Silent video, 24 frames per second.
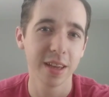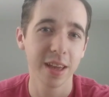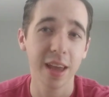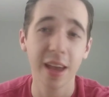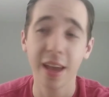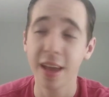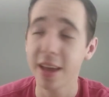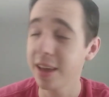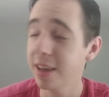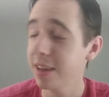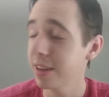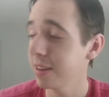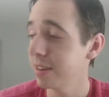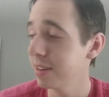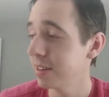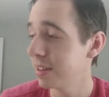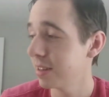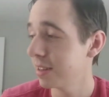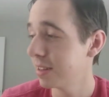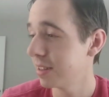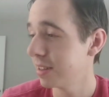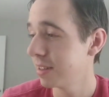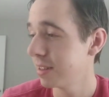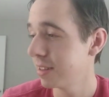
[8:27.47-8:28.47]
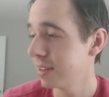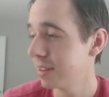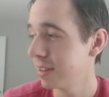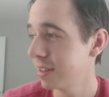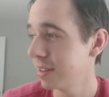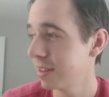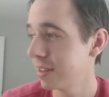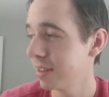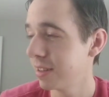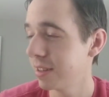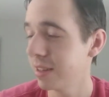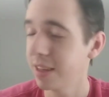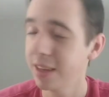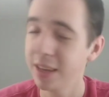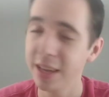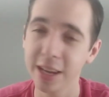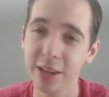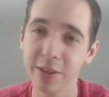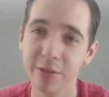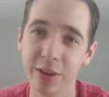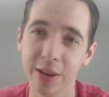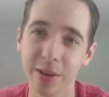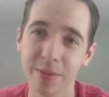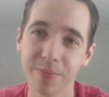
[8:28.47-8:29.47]
And
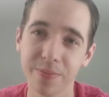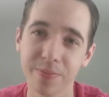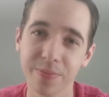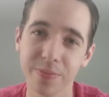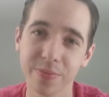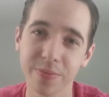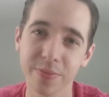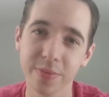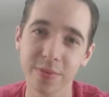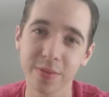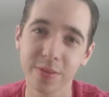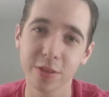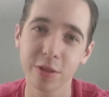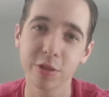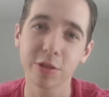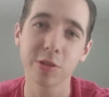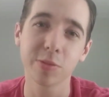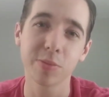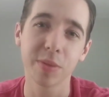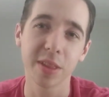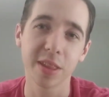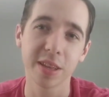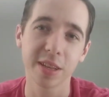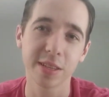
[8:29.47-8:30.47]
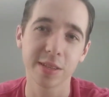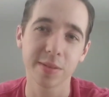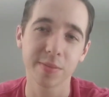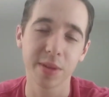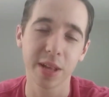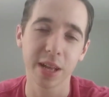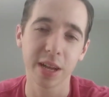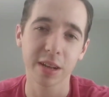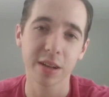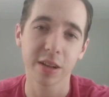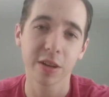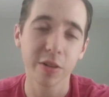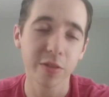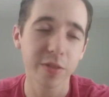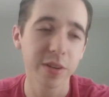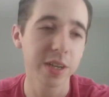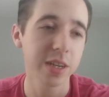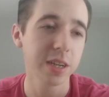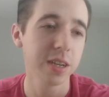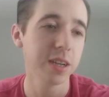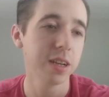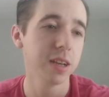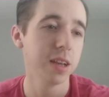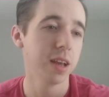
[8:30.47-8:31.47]
anyway, those are my thoughts on Black
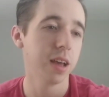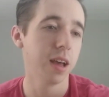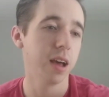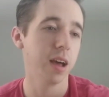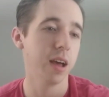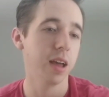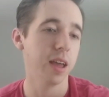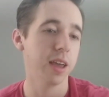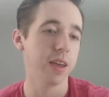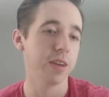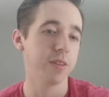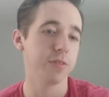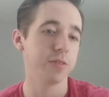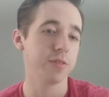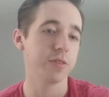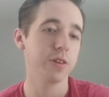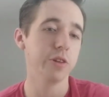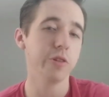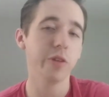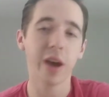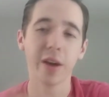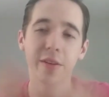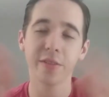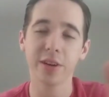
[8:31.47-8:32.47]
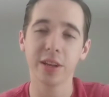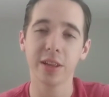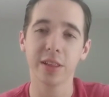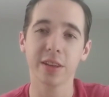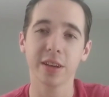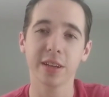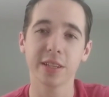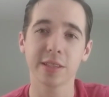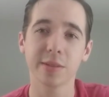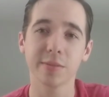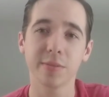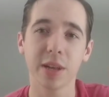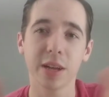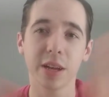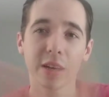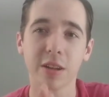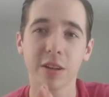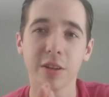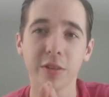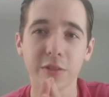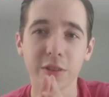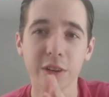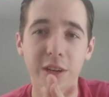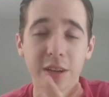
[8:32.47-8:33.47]
Clover. If you have any thoughts on Black
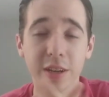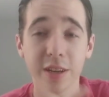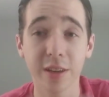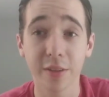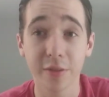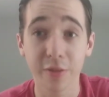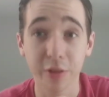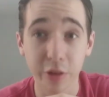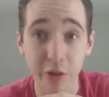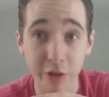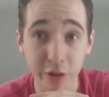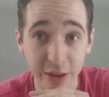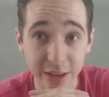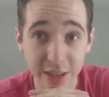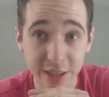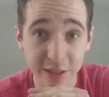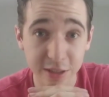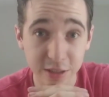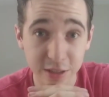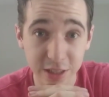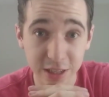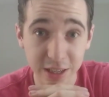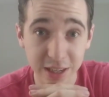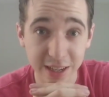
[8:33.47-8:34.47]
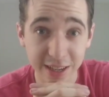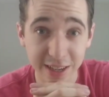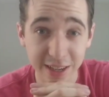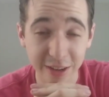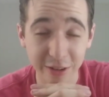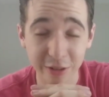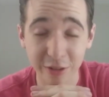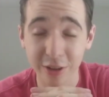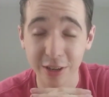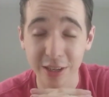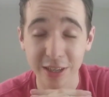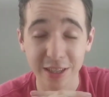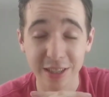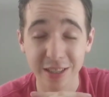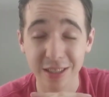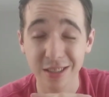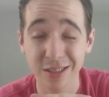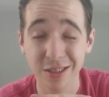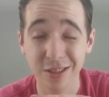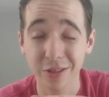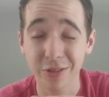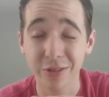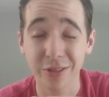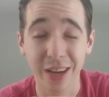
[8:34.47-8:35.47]
Clover, if you're interested in it, or you
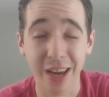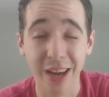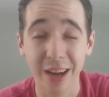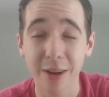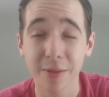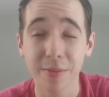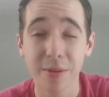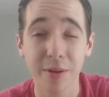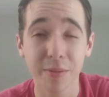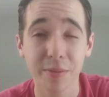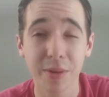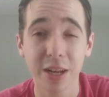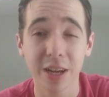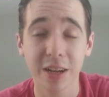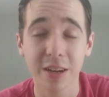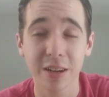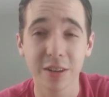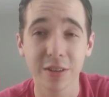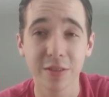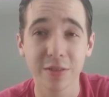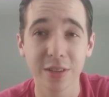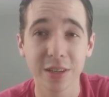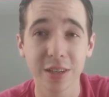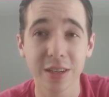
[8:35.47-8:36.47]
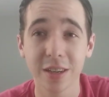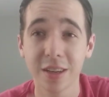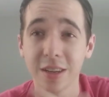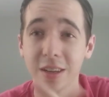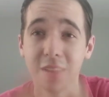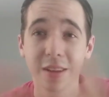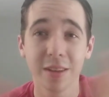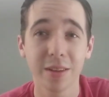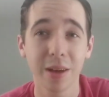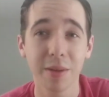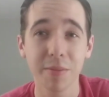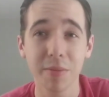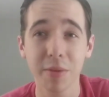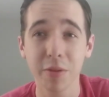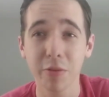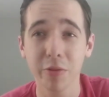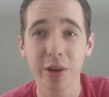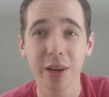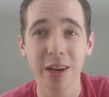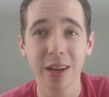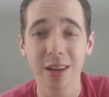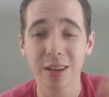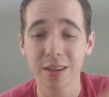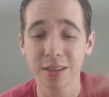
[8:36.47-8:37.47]
just don't care about Black Clover, I mean,
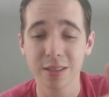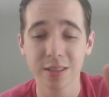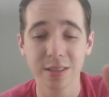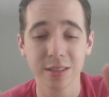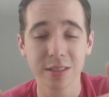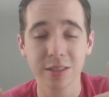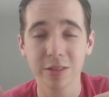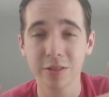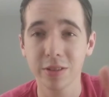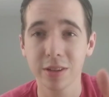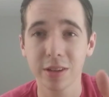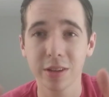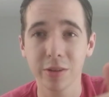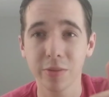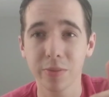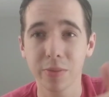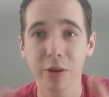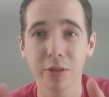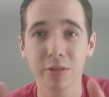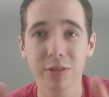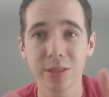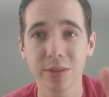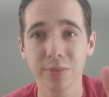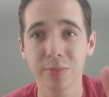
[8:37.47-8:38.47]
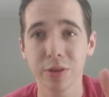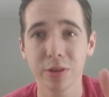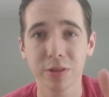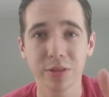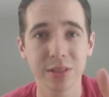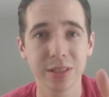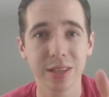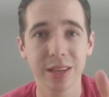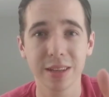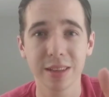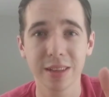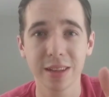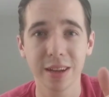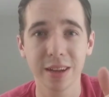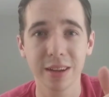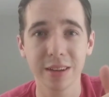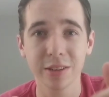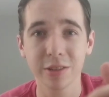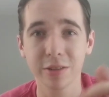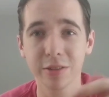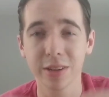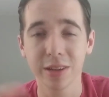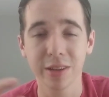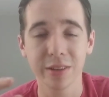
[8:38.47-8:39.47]
why not? Just do a little posty post down there,
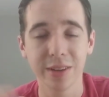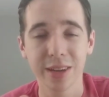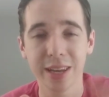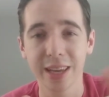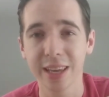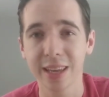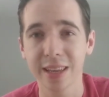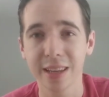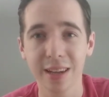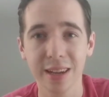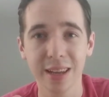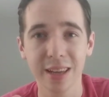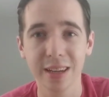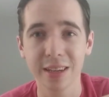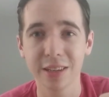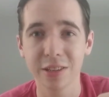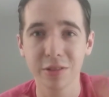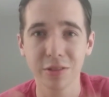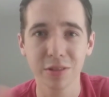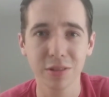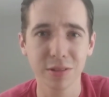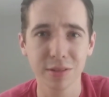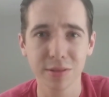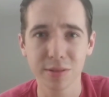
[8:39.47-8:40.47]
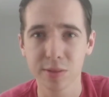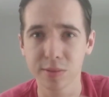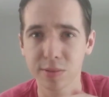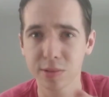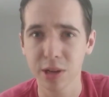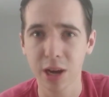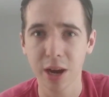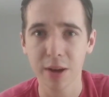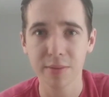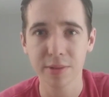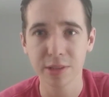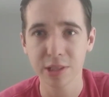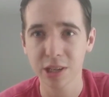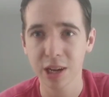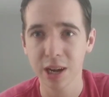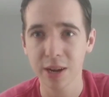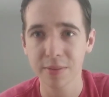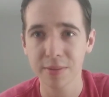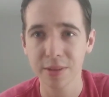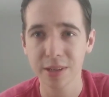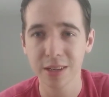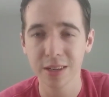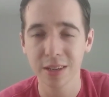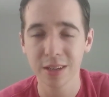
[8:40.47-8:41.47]
do a little likey like, do a little subscribe,
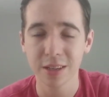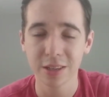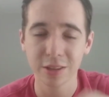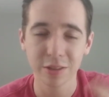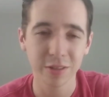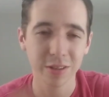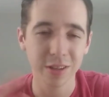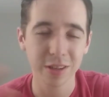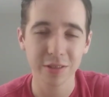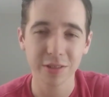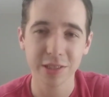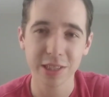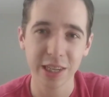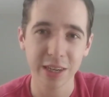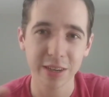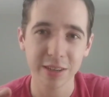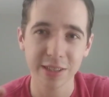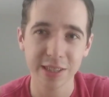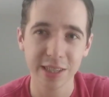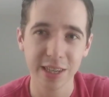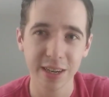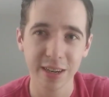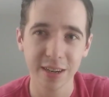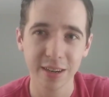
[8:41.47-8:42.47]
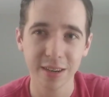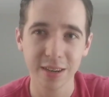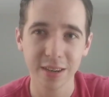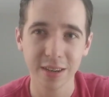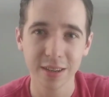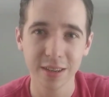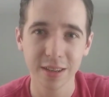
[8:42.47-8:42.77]
do a little share,